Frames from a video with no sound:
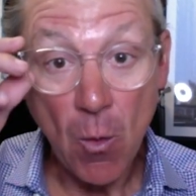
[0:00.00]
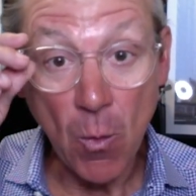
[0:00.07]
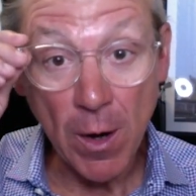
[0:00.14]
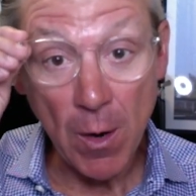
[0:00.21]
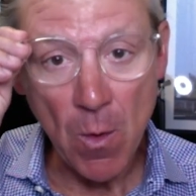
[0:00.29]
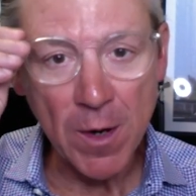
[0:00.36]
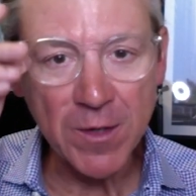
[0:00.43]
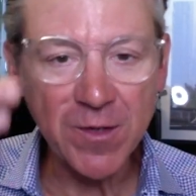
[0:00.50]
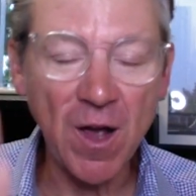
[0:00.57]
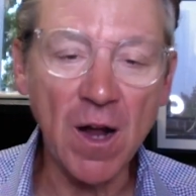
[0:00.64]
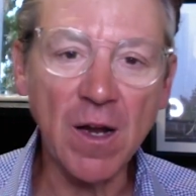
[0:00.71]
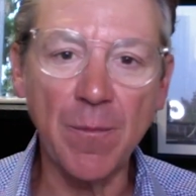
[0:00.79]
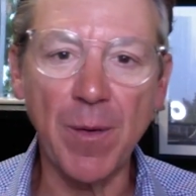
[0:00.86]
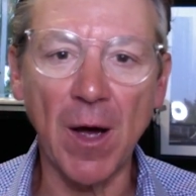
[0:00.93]
what I want to
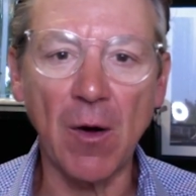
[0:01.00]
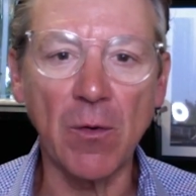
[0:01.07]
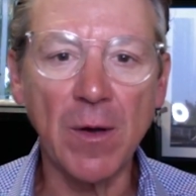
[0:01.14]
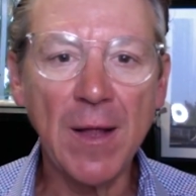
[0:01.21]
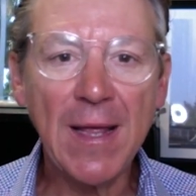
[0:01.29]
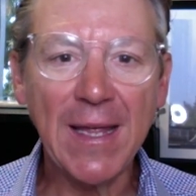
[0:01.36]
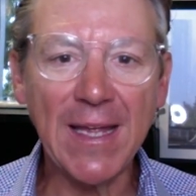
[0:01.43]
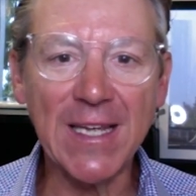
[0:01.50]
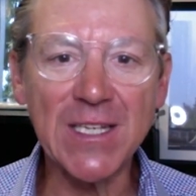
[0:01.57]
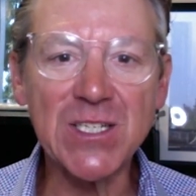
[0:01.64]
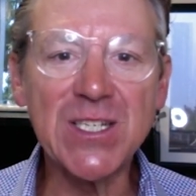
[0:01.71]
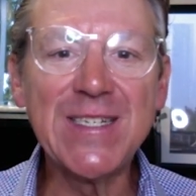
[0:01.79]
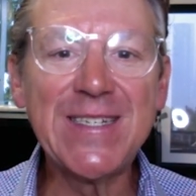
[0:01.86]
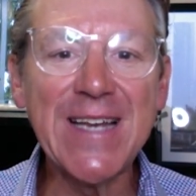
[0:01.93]
talk about
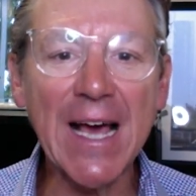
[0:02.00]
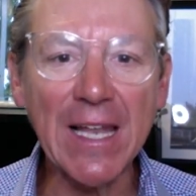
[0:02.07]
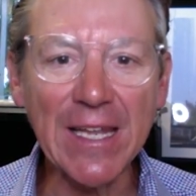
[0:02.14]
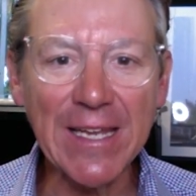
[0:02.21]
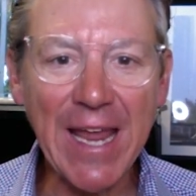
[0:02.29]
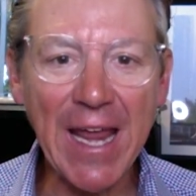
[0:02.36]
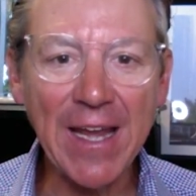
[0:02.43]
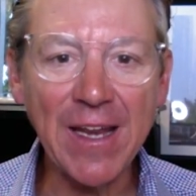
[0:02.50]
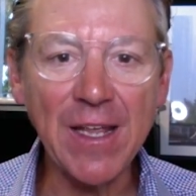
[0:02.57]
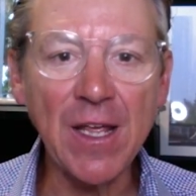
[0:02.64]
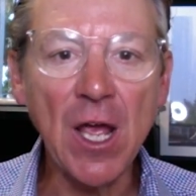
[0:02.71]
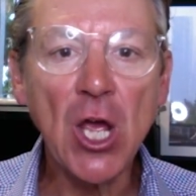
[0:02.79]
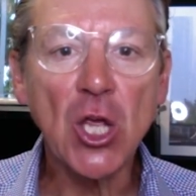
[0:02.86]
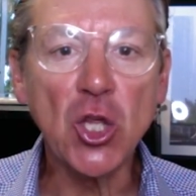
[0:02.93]
is
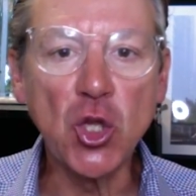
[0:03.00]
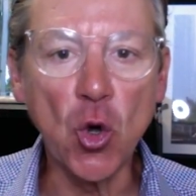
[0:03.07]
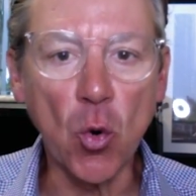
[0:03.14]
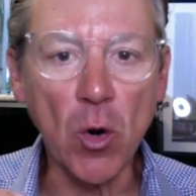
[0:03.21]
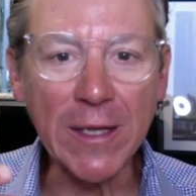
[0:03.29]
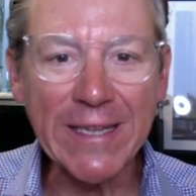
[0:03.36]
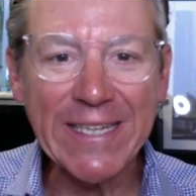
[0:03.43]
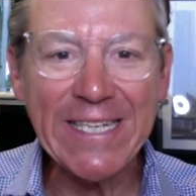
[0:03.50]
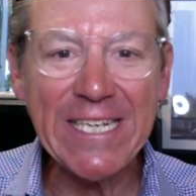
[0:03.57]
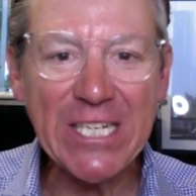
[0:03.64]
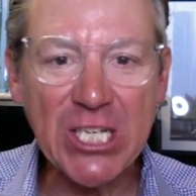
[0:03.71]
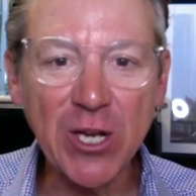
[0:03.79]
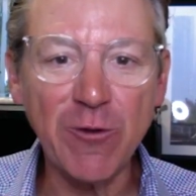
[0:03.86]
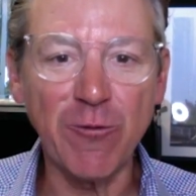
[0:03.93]
delegating your
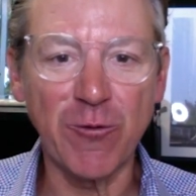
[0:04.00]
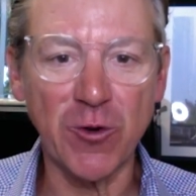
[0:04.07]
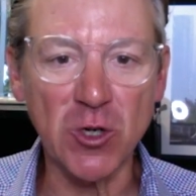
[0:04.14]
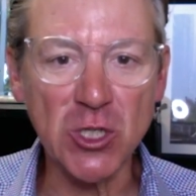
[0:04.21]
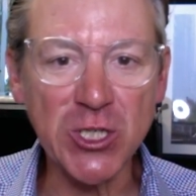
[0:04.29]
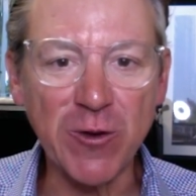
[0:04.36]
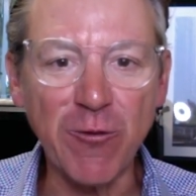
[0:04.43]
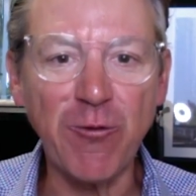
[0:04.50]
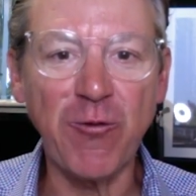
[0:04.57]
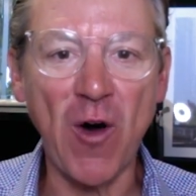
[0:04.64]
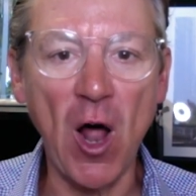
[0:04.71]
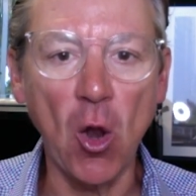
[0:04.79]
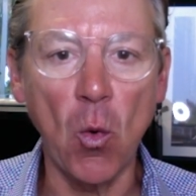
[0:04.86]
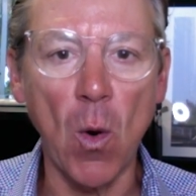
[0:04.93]
lead conversion
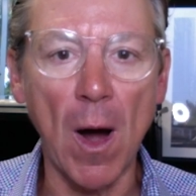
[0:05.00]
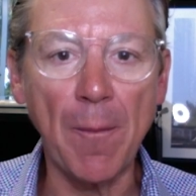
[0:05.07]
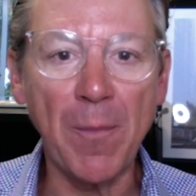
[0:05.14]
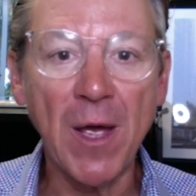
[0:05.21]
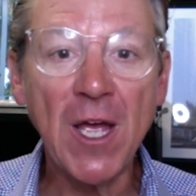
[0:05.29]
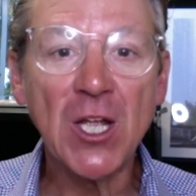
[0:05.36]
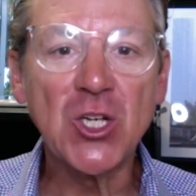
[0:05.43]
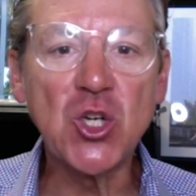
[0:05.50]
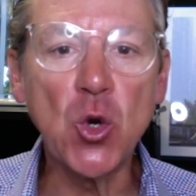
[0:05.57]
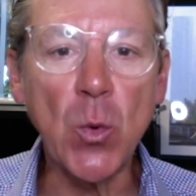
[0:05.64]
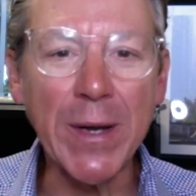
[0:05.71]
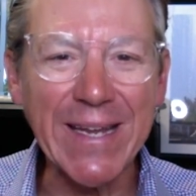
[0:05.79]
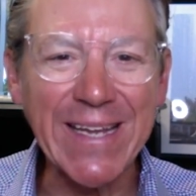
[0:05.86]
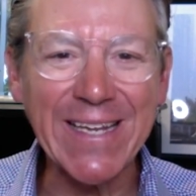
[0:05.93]
follow up to
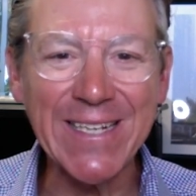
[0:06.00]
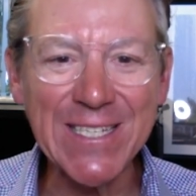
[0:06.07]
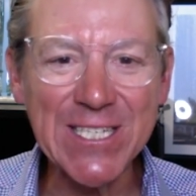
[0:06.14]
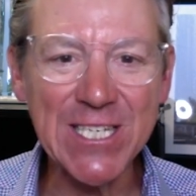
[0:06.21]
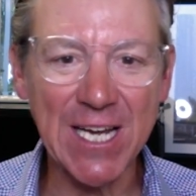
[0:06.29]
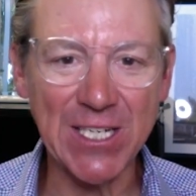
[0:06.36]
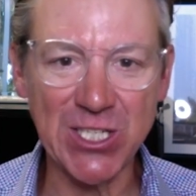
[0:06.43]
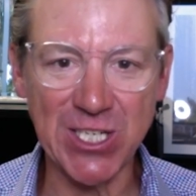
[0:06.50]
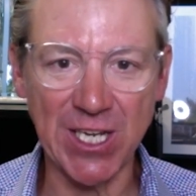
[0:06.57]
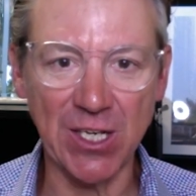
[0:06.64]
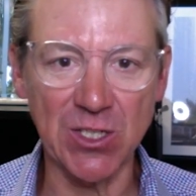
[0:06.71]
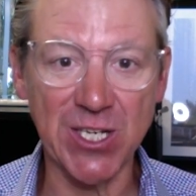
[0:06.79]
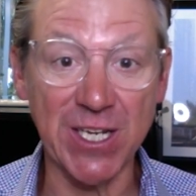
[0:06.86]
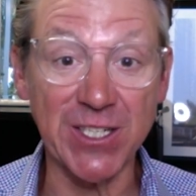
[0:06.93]
an inside
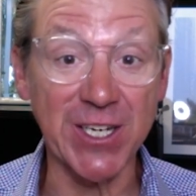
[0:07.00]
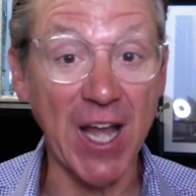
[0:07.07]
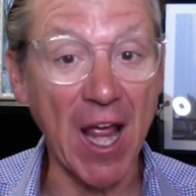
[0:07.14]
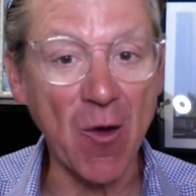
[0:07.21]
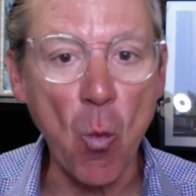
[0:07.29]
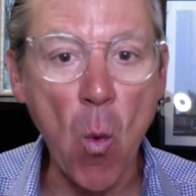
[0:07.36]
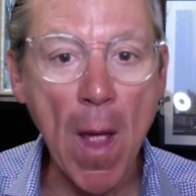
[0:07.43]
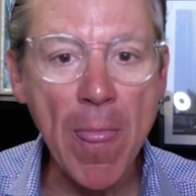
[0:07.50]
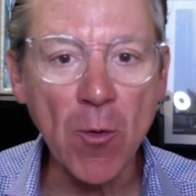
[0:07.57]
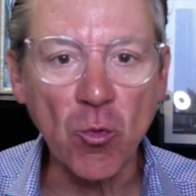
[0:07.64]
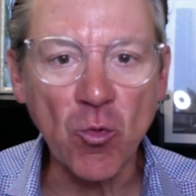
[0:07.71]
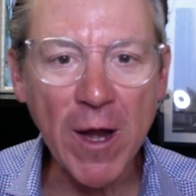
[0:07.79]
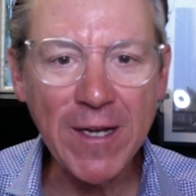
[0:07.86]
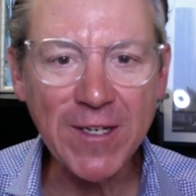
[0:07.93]
sales agent and when the
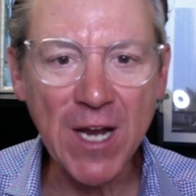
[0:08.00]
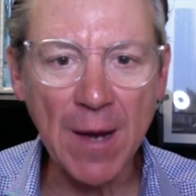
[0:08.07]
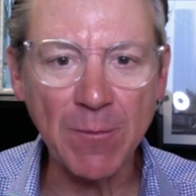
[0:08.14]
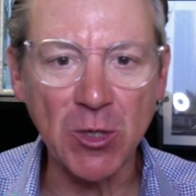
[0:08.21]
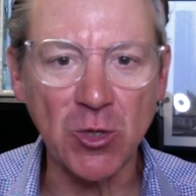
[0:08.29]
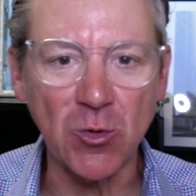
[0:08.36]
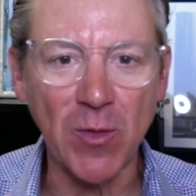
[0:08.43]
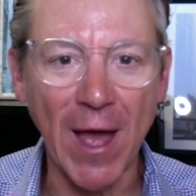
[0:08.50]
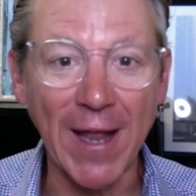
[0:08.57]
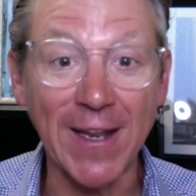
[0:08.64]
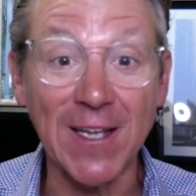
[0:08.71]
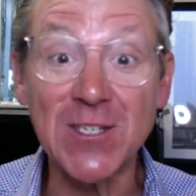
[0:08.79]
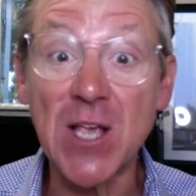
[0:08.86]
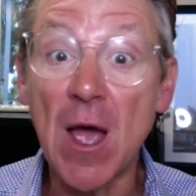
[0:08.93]
right time to do that
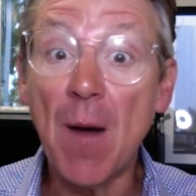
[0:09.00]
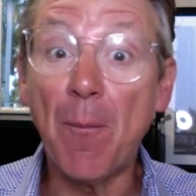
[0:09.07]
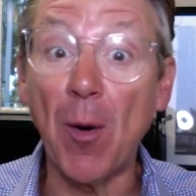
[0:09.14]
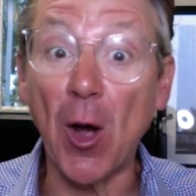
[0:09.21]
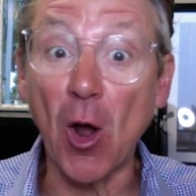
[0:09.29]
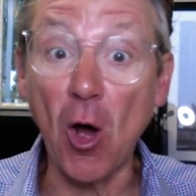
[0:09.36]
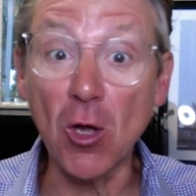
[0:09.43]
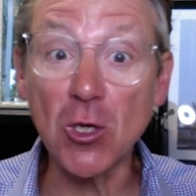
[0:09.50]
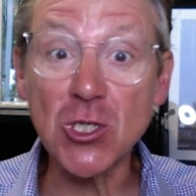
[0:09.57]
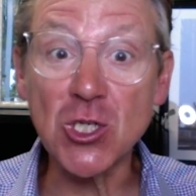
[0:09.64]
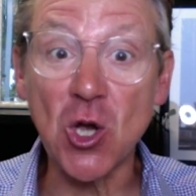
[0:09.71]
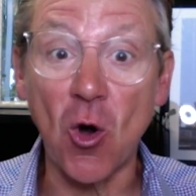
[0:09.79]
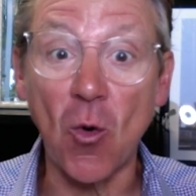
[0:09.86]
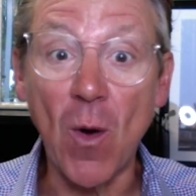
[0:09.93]
is, but
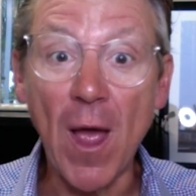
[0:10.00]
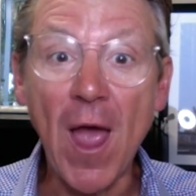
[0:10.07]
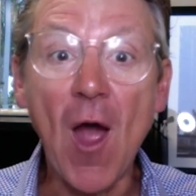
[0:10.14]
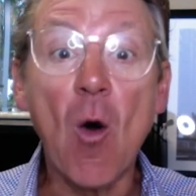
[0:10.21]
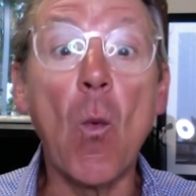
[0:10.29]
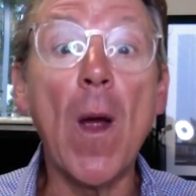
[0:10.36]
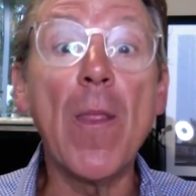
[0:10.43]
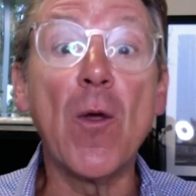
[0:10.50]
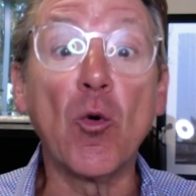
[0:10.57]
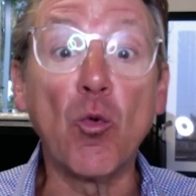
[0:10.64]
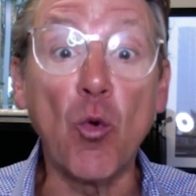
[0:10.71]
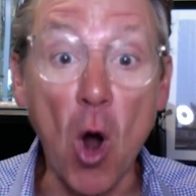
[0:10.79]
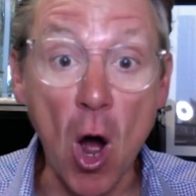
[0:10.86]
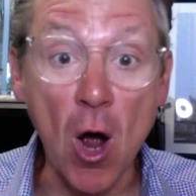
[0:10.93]
also when the
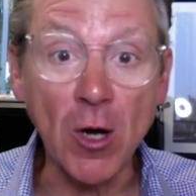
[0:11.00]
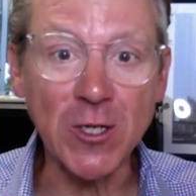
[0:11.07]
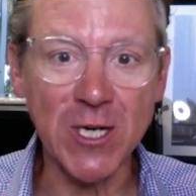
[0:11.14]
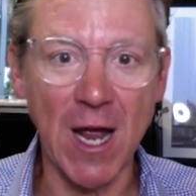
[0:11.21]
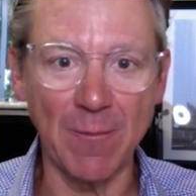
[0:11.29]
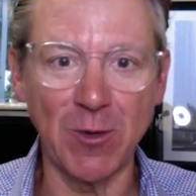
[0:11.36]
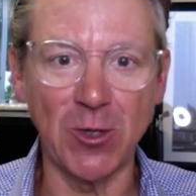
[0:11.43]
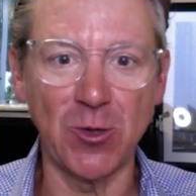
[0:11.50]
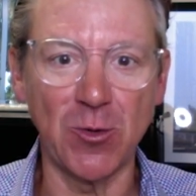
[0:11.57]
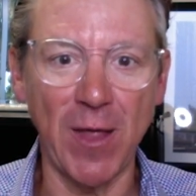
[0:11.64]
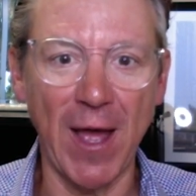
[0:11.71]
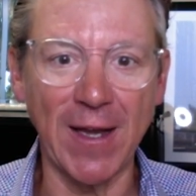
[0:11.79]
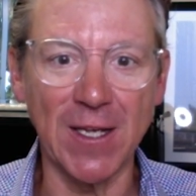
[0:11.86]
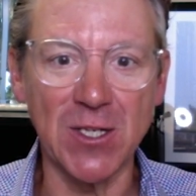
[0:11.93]
wrong time to do
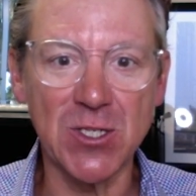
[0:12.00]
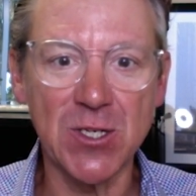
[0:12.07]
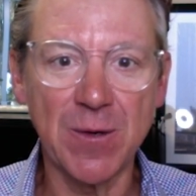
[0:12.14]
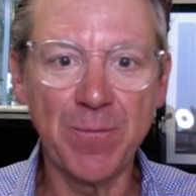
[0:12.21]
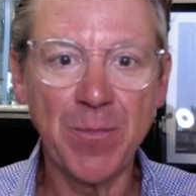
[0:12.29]
that is.